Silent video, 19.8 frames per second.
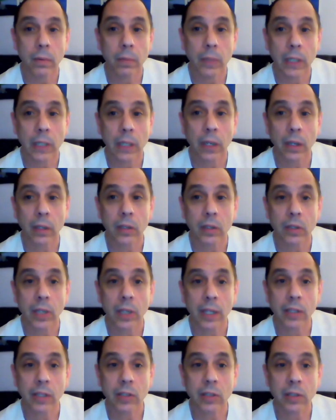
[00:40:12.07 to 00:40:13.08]
because
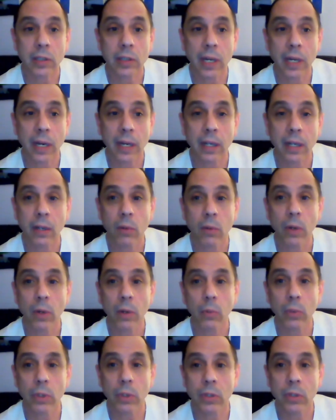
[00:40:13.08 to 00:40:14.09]
that's kind of what
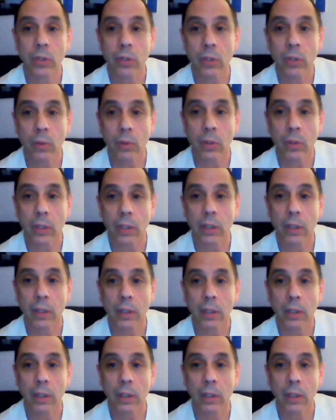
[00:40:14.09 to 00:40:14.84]
we're doing,